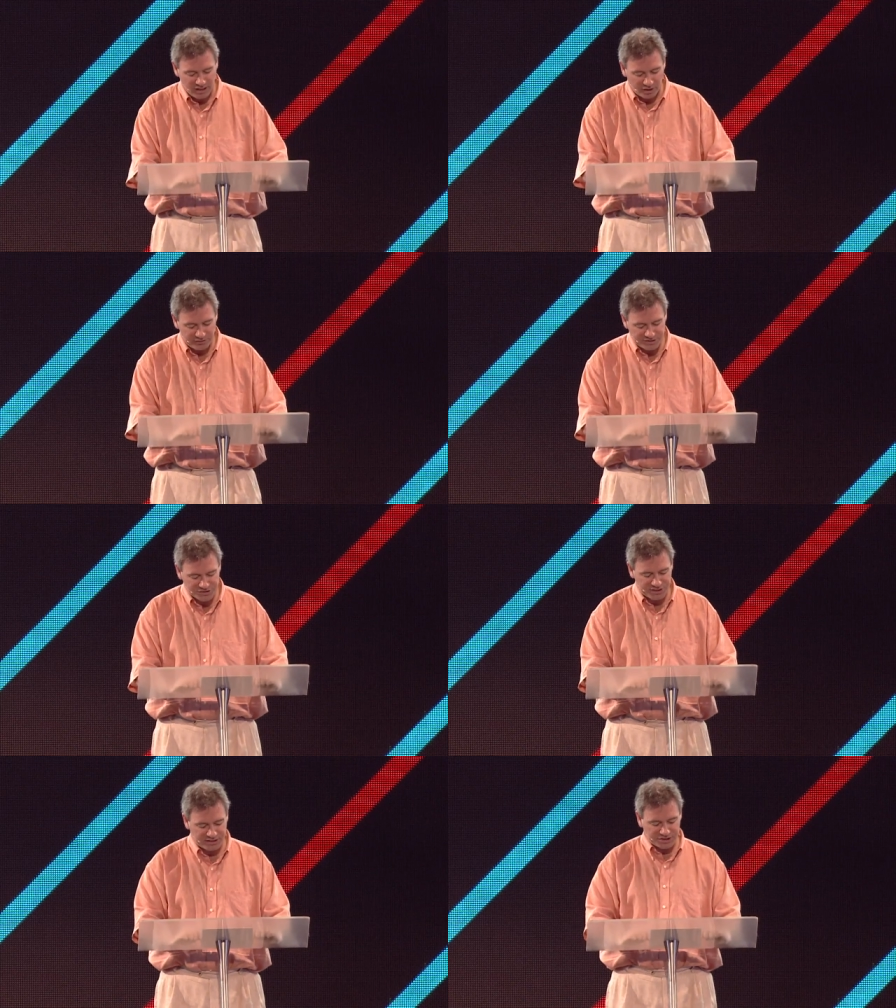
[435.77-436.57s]
our
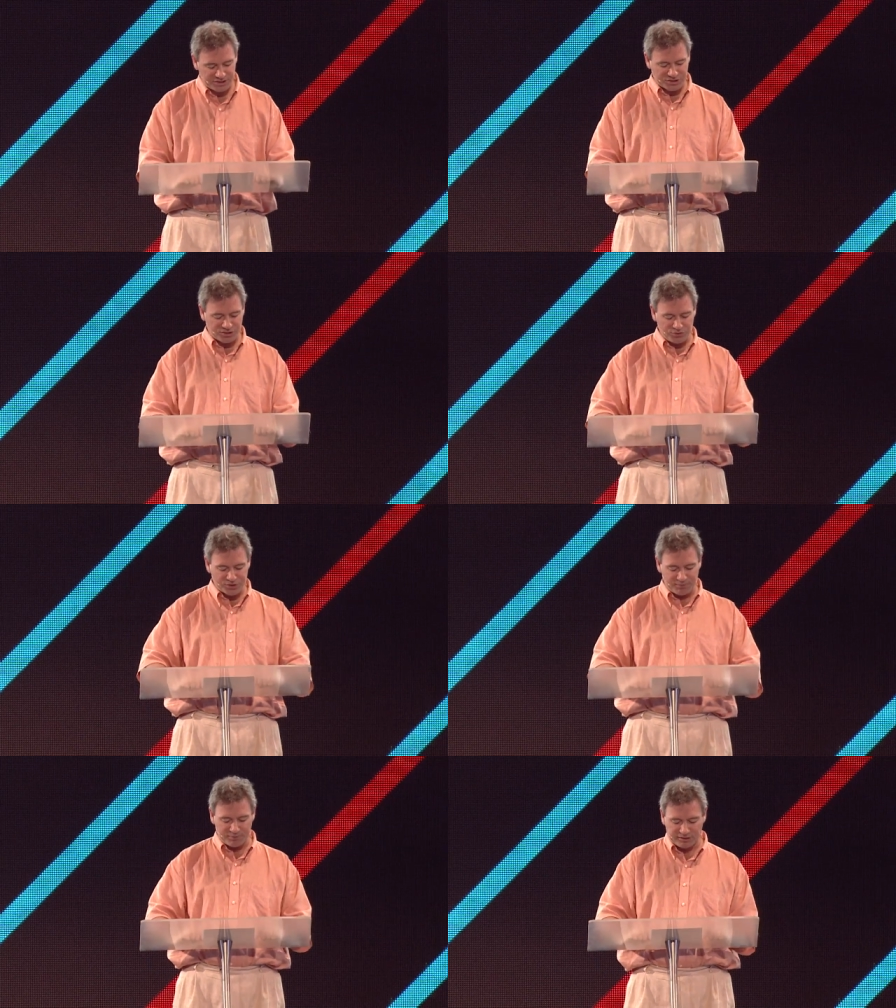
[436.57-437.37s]
instinct is to do
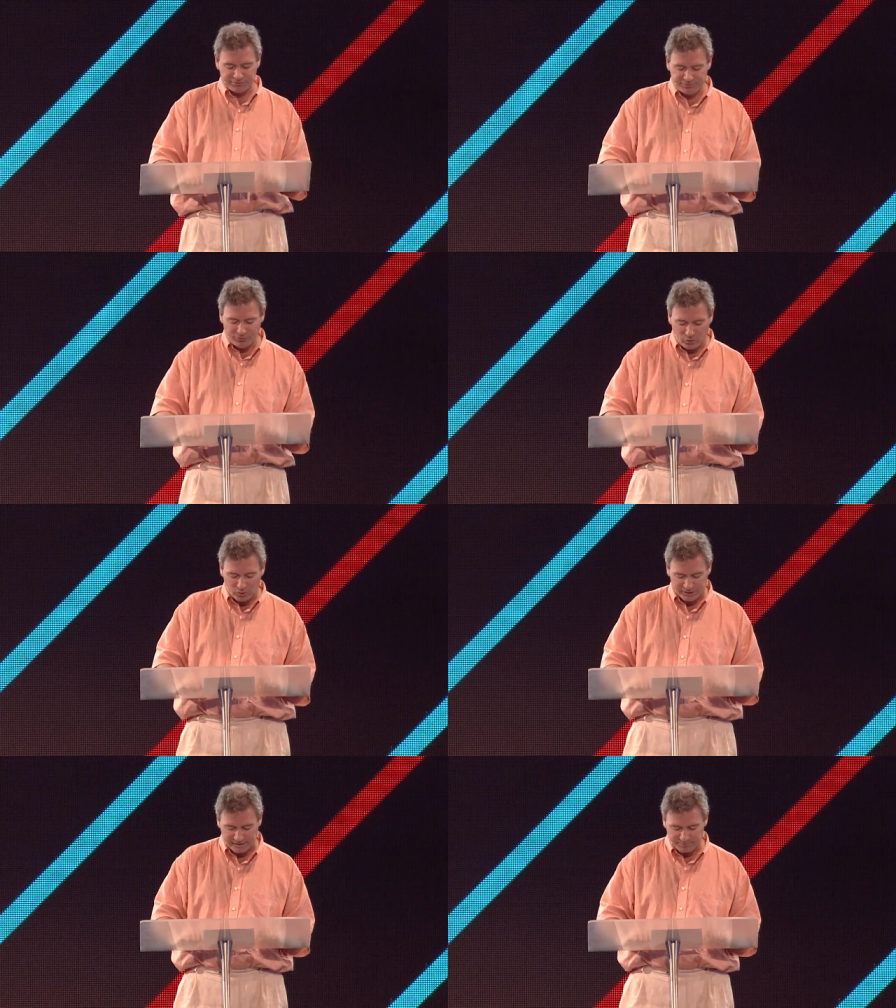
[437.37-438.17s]
something
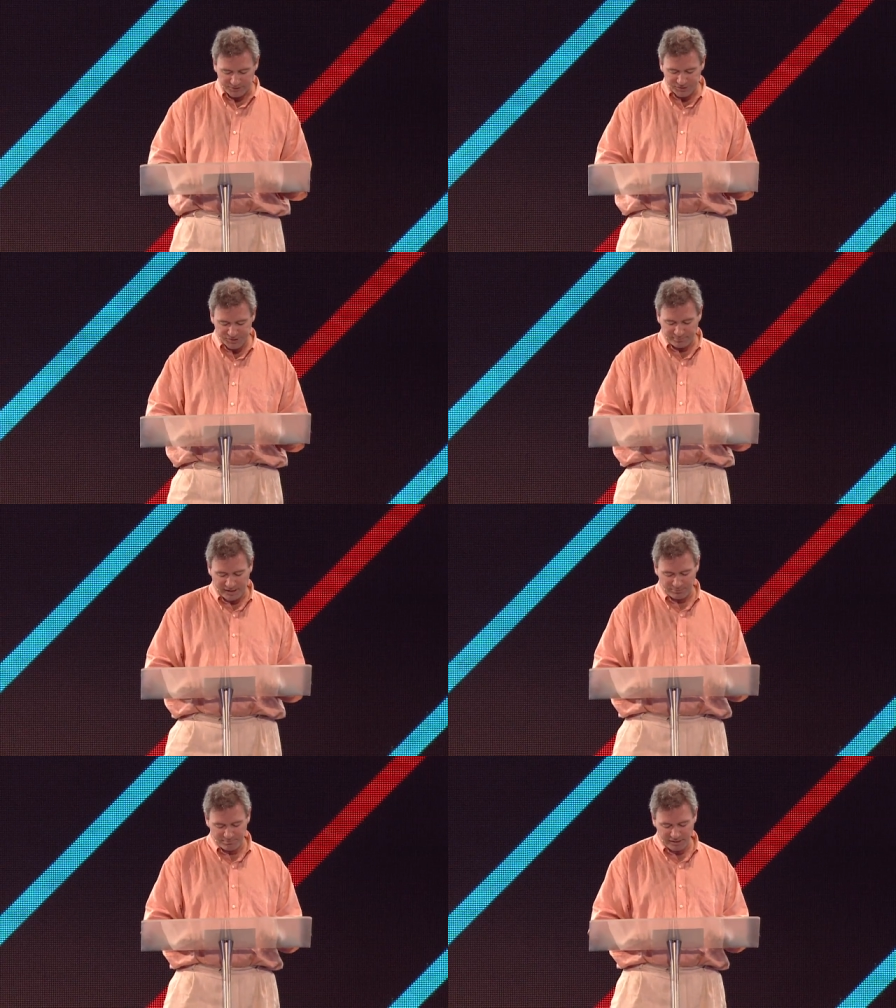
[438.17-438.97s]
for Him that
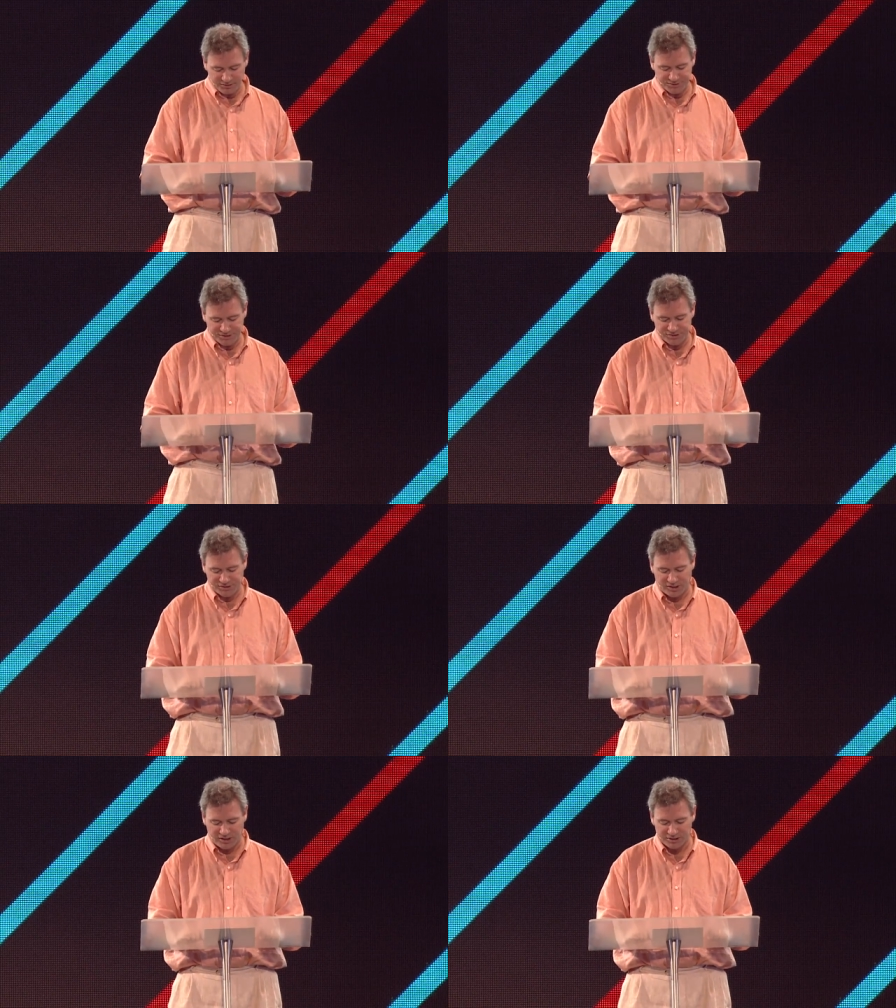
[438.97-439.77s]
somehow melts His
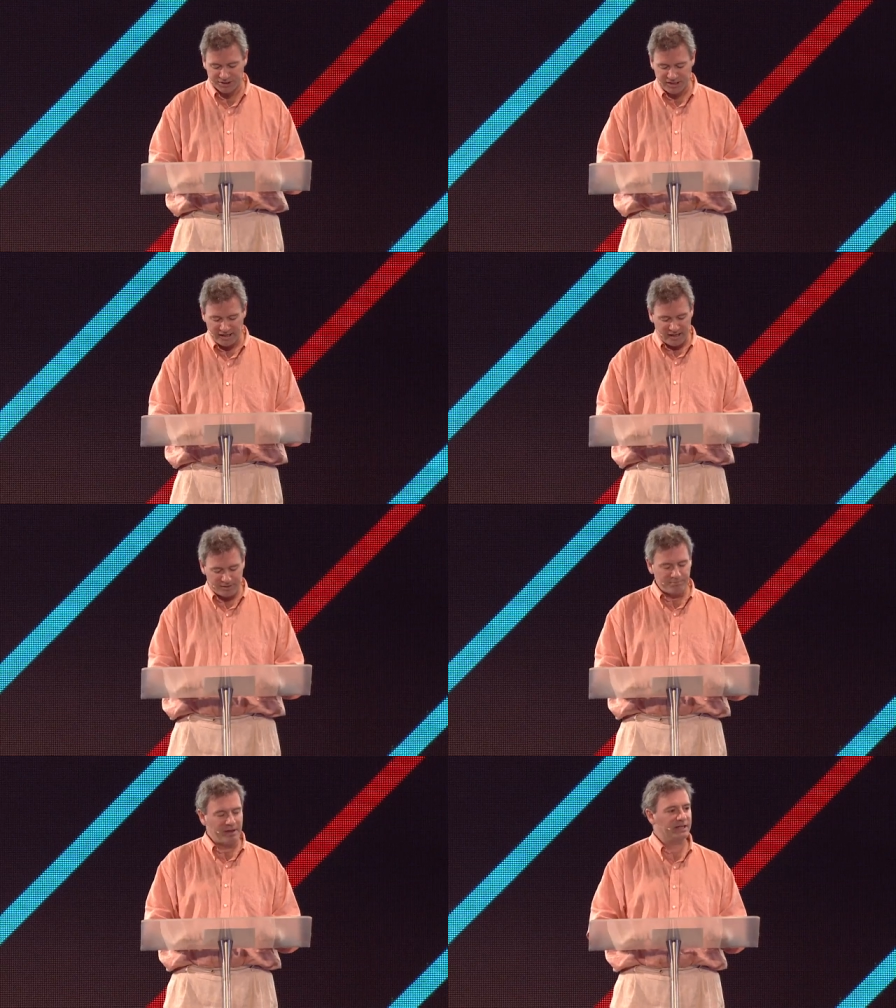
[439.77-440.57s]
heart
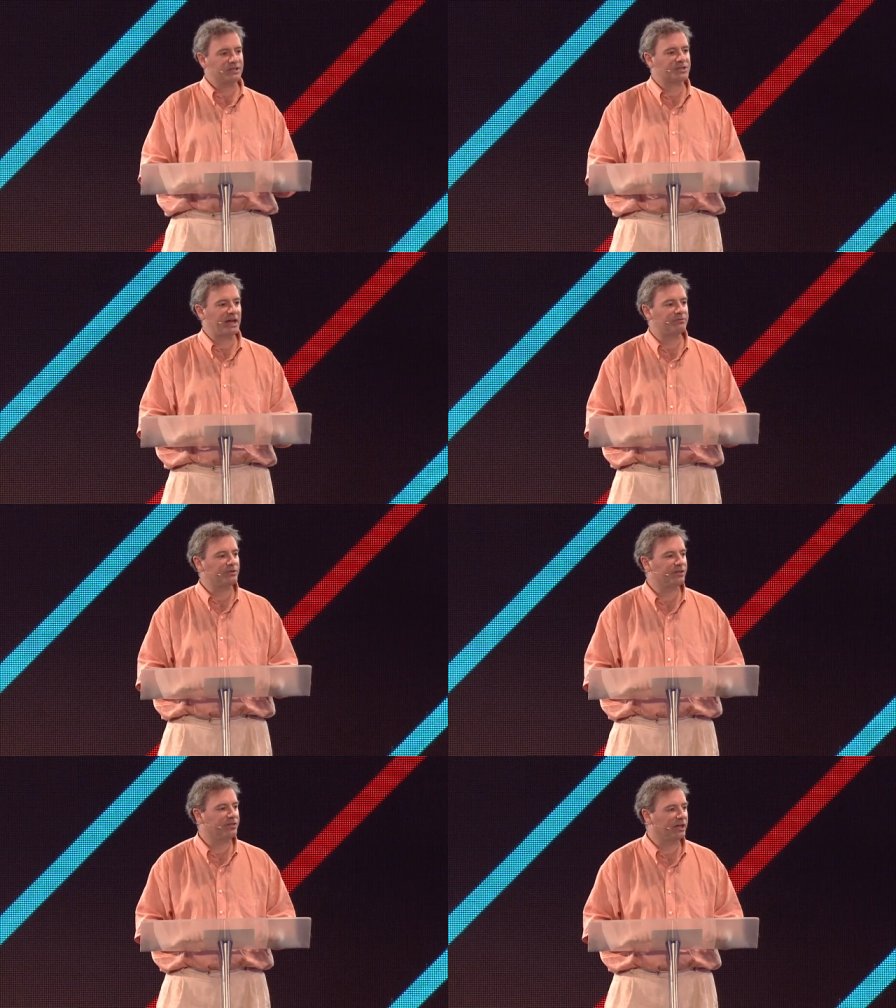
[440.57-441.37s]
and makes
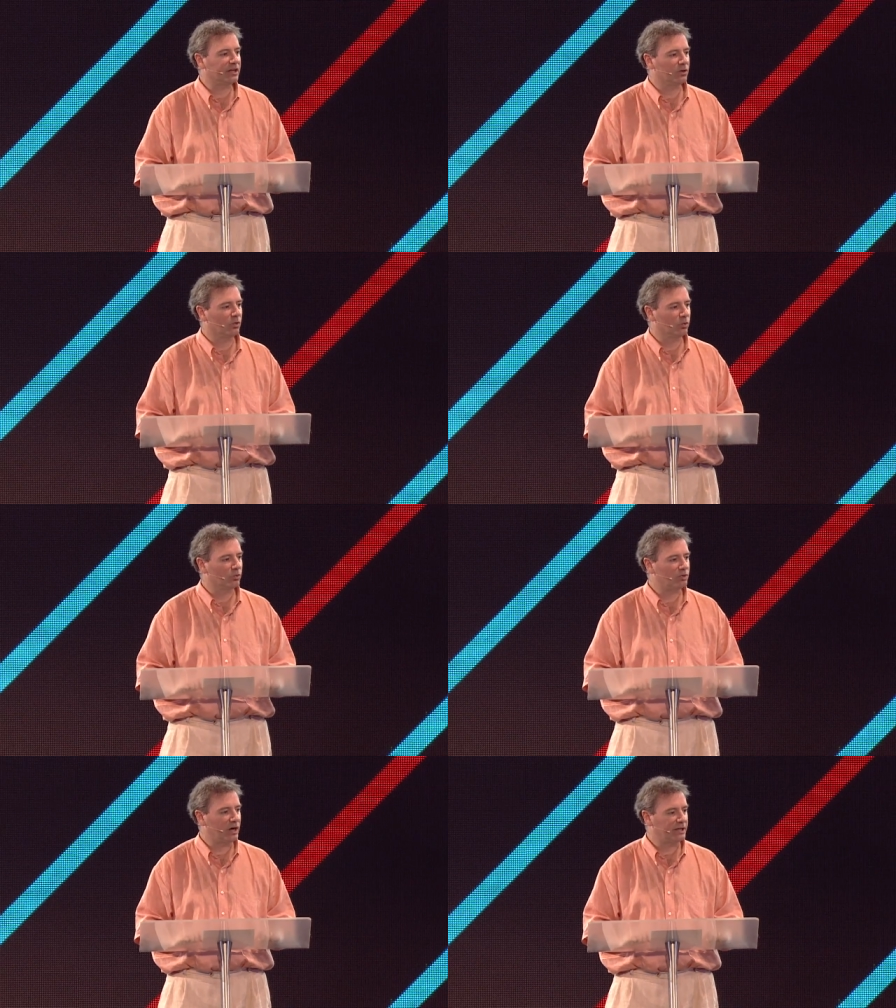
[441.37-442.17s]
everything
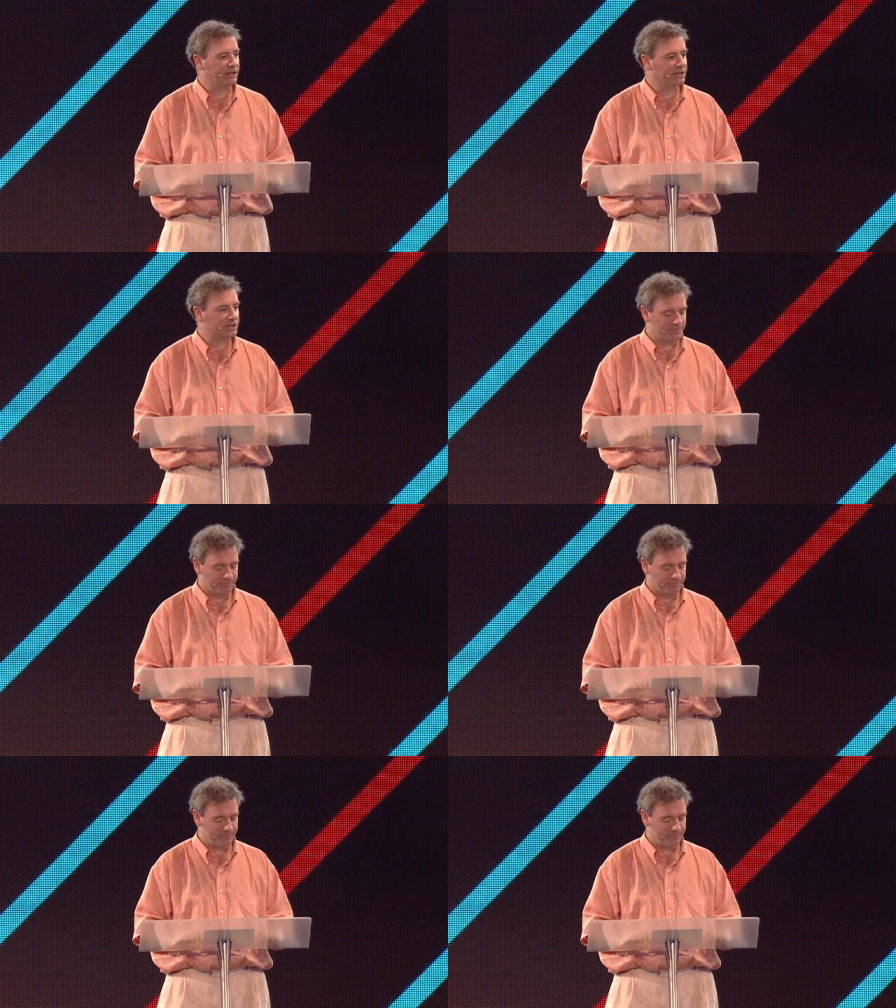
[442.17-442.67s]
all right.